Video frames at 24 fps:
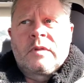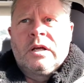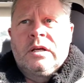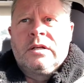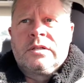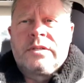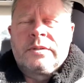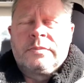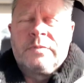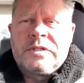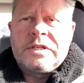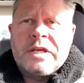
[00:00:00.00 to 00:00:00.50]

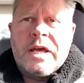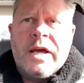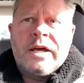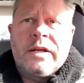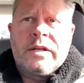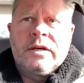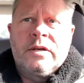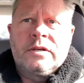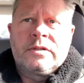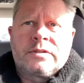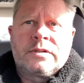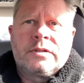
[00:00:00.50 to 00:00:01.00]
some side
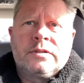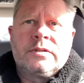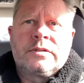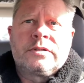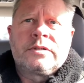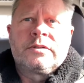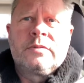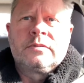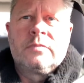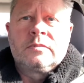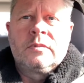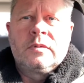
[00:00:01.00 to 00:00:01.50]
hustles,
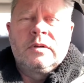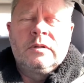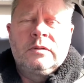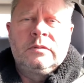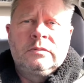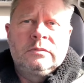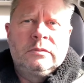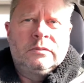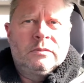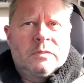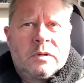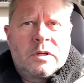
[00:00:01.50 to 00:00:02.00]

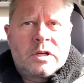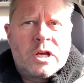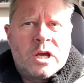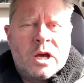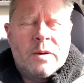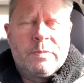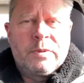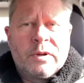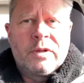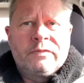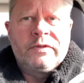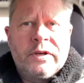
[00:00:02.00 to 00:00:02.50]
a
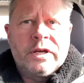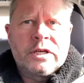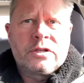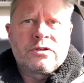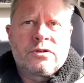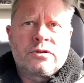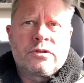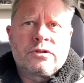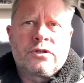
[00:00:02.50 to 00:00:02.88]
couple of extra